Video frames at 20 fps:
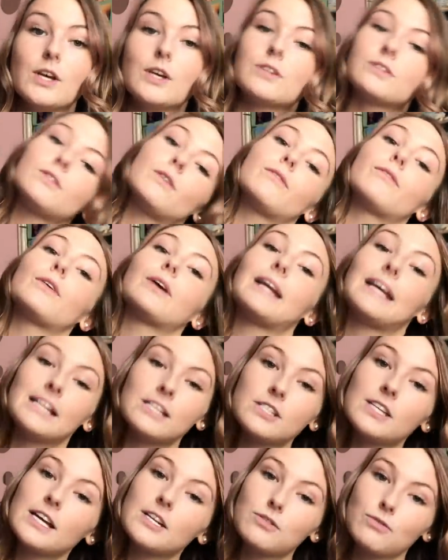So for an
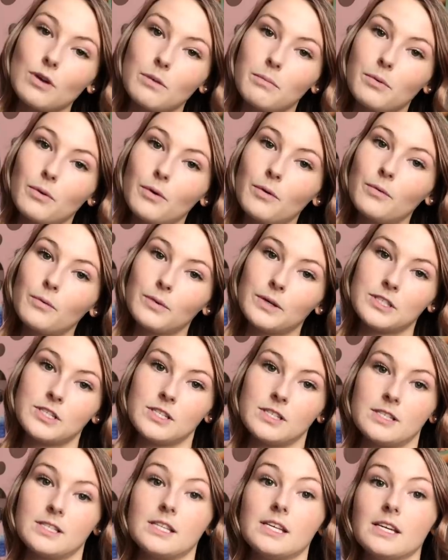inside triple, which
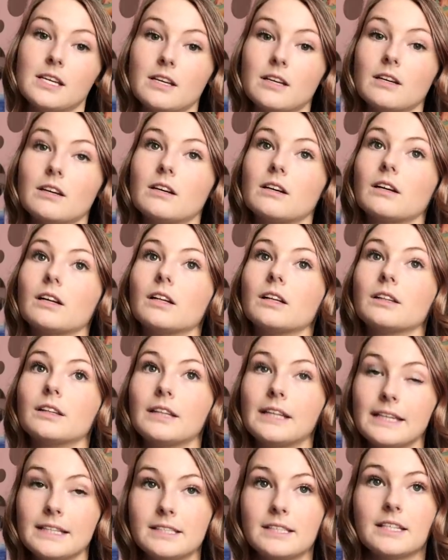is the
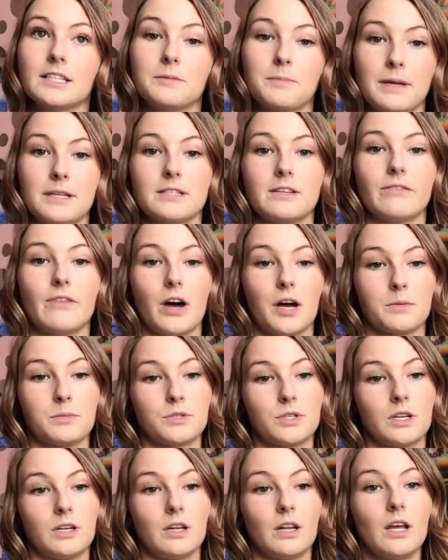least expensive
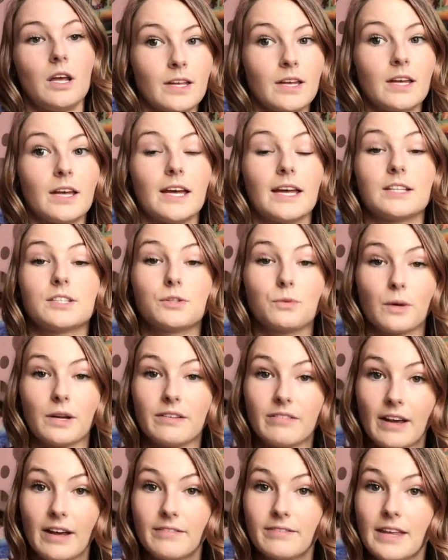option, it's
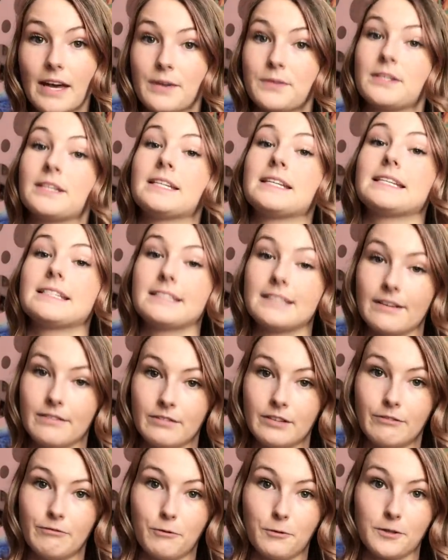
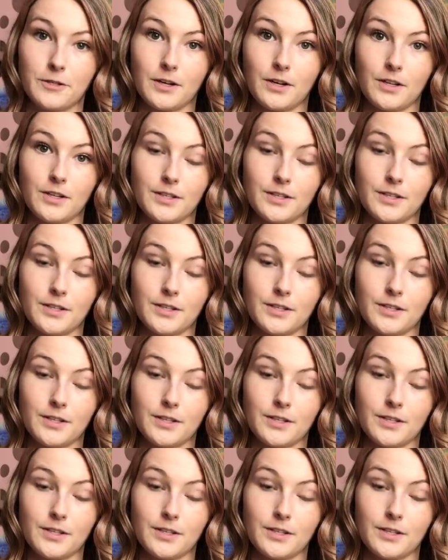$25,074.